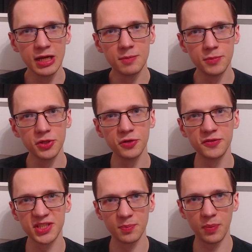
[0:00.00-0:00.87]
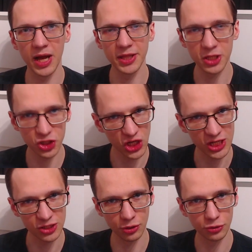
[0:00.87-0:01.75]
moves by the
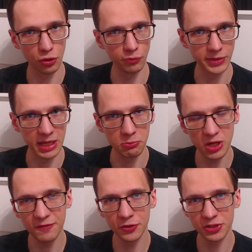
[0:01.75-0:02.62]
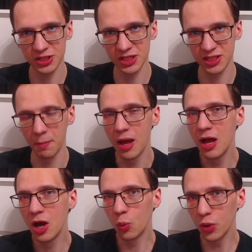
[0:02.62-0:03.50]
chess.com game review system,
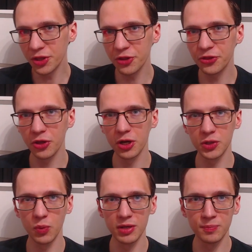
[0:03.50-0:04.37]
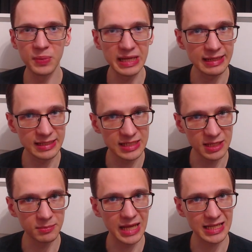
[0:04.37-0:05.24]
with the third one being
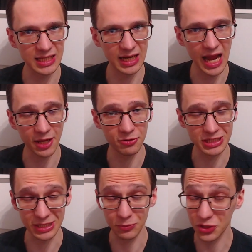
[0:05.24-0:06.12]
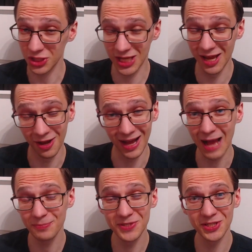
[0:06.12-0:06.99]
deemed as an inaccuracy, which is
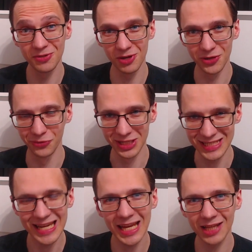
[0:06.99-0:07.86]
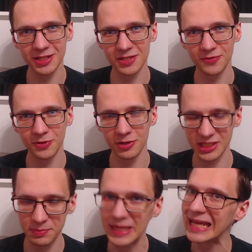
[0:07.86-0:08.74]
absolutely ridiculous if you ask
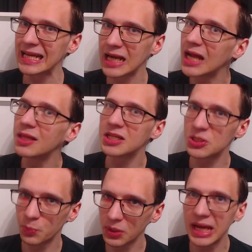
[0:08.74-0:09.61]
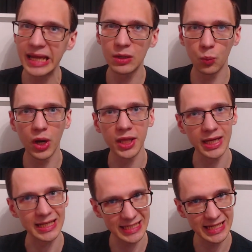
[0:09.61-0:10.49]
me, and I'll explain why
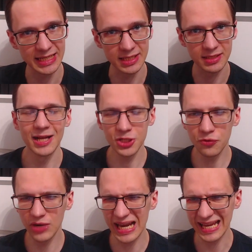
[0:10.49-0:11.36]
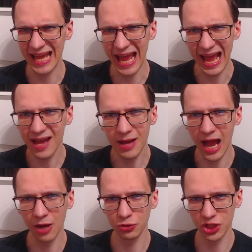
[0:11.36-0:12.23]
that is. I don't really care
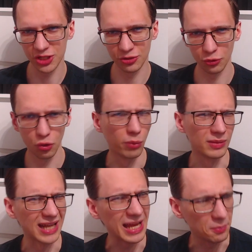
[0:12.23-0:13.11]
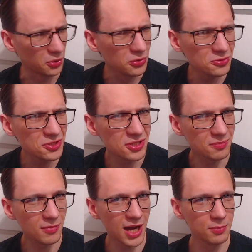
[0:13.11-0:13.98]
how chess.com labels
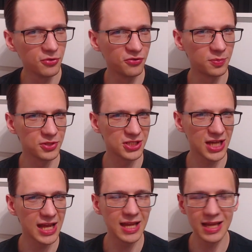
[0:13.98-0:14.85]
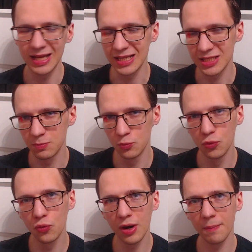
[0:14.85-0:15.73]
my move per se, it's
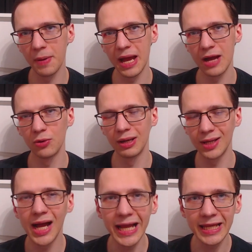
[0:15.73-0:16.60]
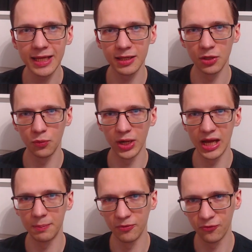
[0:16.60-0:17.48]
more about liking the way I
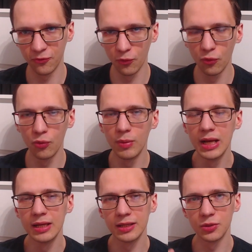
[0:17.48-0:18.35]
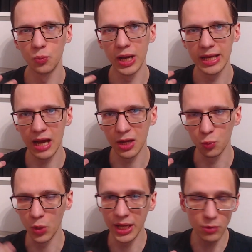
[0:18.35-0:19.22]
perform, the way I
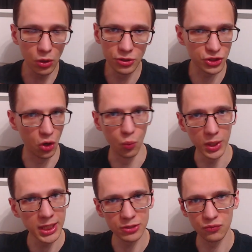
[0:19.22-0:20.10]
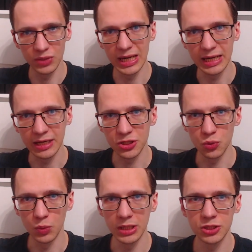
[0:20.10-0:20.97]
win or don't win. I don't really need to
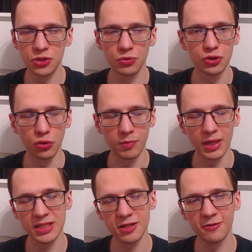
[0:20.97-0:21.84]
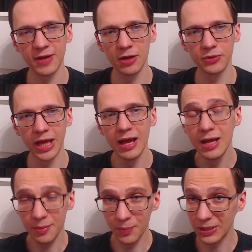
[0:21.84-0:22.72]
win to enjoy myself out there,
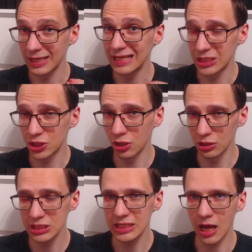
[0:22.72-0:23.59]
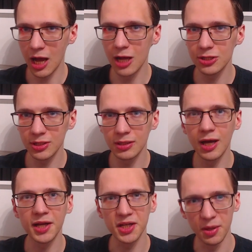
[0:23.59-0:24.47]
but it does
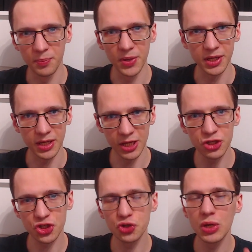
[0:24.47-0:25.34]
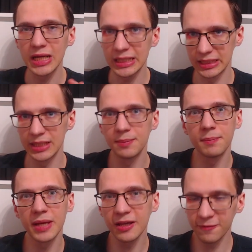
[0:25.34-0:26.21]
underline a bigger issue, and I did
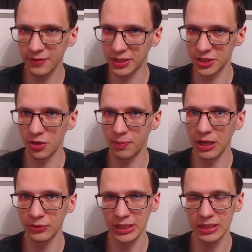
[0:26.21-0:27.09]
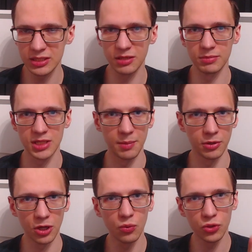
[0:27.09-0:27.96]
make a video about that some time
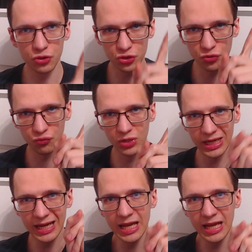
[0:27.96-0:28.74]
ago. You should really